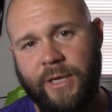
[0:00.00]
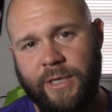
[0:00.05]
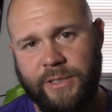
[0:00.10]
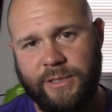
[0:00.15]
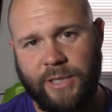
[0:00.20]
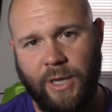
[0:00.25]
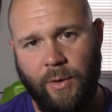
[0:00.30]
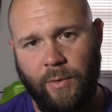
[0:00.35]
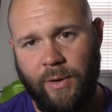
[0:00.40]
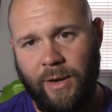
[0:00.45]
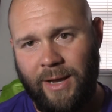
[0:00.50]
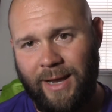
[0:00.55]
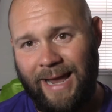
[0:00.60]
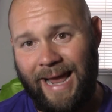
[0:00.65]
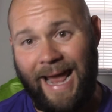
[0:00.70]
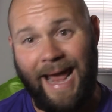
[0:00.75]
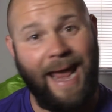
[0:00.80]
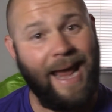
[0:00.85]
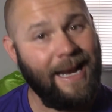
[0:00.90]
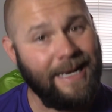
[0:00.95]
So
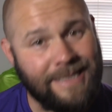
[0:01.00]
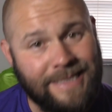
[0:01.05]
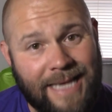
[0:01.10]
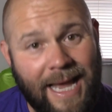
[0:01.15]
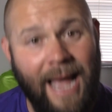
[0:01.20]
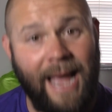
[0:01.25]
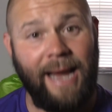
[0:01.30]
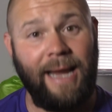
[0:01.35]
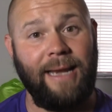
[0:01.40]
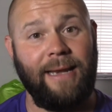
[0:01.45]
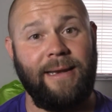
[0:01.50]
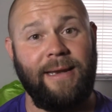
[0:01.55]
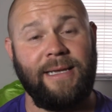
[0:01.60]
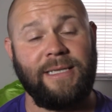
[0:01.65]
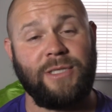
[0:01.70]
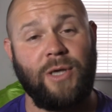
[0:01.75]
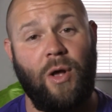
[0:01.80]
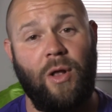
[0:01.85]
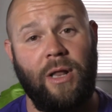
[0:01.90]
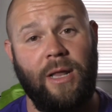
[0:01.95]
hang tight
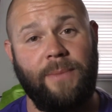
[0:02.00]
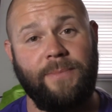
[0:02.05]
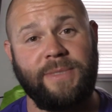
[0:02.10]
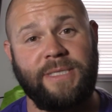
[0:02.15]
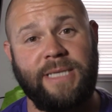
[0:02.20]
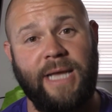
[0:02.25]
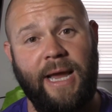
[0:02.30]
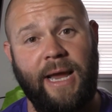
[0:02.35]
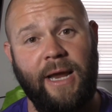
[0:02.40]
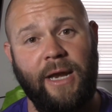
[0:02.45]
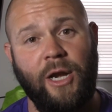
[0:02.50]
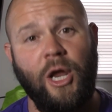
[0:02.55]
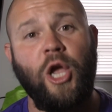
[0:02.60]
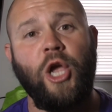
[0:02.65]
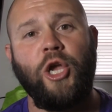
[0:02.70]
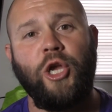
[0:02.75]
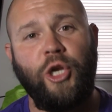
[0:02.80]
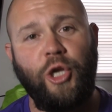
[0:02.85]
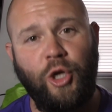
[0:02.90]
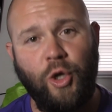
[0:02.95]
is all I'm saying.
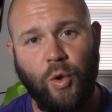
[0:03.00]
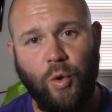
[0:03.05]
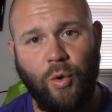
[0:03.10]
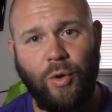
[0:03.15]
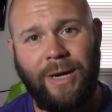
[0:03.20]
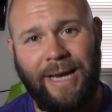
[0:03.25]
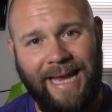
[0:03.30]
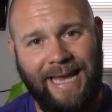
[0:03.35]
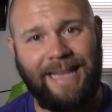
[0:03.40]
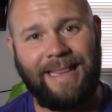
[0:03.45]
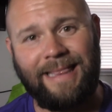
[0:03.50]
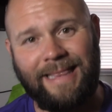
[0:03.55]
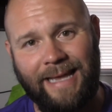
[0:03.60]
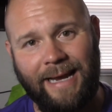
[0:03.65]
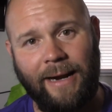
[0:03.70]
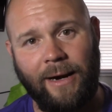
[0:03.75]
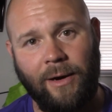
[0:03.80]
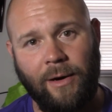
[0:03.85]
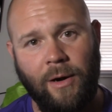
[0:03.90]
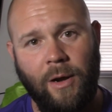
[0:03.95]
You'll get
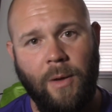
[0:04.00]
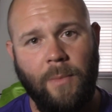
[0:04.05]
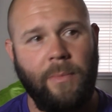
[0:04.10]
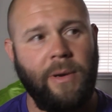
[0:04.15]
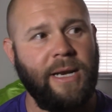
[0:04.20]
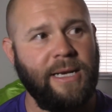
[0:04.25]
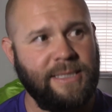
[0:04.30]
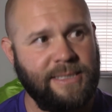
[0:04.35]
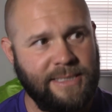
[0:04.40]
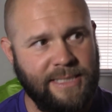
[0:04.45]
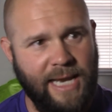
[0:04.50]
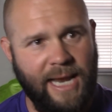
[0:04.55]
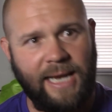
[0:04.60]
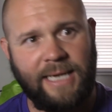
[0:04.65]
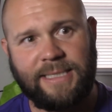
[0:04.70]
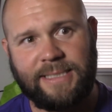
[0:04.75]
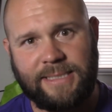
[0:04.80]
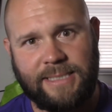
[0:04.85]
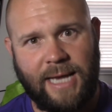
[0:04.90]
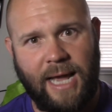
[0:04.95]
there, but it
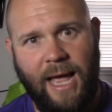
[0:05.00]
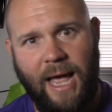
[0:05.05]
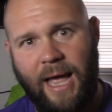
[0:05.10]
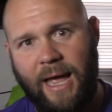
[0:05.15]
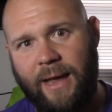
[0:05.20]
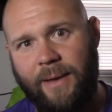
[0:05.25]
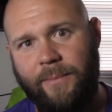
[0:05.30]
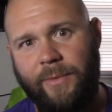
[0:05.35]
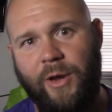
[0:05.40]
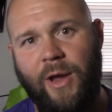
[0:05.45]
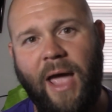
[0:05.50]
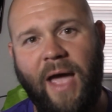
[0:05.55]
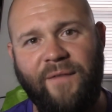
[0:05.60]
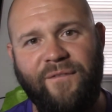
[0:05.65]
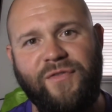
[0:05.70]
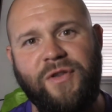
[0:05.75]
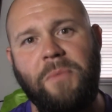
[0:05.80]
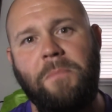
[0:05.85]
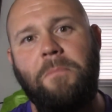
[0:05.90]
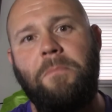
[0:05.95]
takes time. You
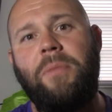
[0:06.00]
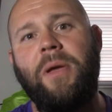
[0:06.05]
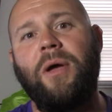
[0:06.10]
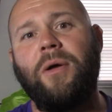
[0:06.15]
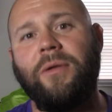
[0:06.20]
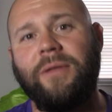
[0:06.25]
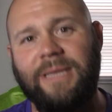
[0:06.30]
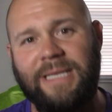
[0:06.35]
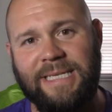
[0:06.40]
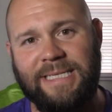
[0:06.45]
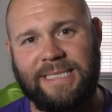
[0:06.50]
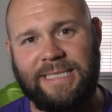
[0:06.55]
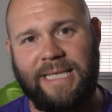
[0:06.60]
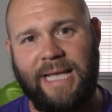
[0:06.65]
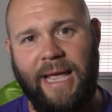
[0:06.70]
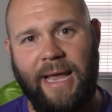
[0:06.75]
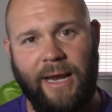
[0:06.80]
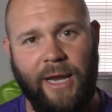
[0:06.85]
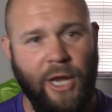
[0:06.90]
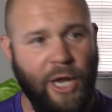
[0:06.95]
have to build this
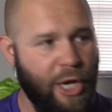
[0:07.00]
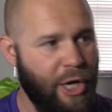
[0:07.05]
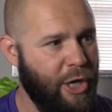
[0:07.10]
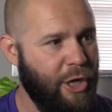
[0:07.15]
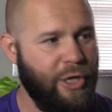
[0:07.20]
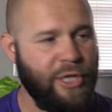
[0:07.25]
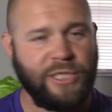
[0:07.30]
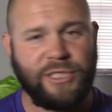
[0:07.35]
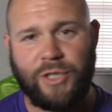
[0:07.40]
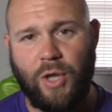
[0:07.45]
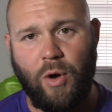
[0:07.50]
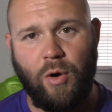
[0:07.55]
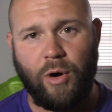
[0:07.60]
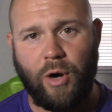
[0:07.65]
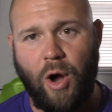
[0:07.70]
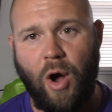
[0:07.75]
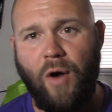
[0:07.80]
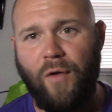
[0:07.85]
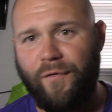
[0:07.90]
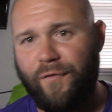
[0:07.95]
thing. You just don't
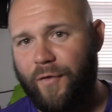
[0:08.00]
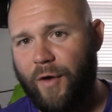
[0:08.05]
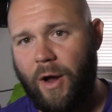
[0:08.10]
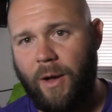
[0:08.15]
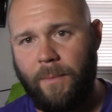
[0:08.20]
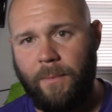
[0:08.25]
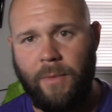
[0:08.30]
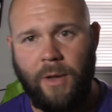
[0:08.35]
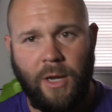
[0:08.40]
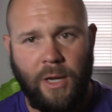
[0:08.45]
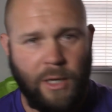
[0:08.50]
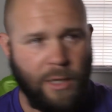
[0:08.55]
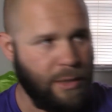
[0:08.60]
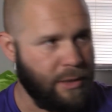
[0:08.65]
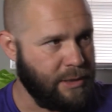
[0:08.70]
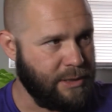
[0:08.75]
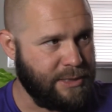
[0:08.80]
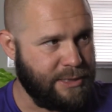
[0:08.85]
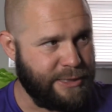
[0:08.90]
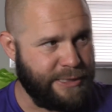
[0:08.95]
go from
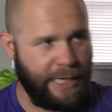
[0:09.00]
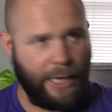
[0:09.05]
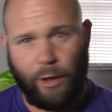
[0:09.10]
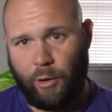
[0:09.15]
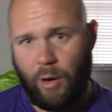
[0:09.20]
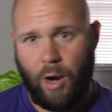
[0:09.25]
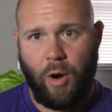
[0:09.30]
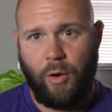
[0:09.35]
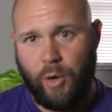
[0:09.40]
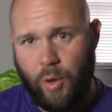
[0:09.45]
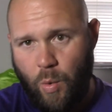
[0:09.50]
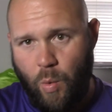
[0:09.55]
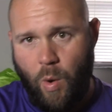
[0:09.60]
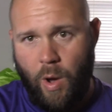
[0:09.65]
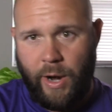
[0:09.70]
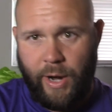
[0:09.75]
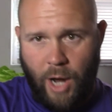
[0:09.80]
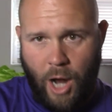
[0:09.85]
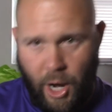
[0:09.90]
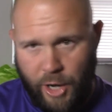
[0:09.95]
0 to
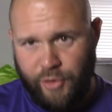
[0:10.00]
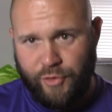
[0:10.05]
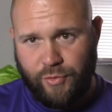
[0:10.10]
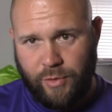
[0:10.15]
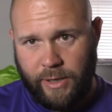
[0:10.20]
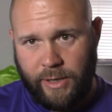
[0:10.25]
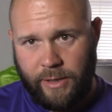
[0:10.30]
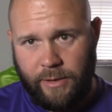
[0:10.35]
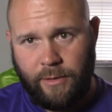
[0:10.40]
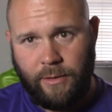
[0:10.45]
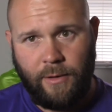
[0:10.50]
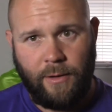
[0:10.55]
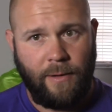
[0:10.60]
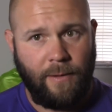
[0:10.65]
100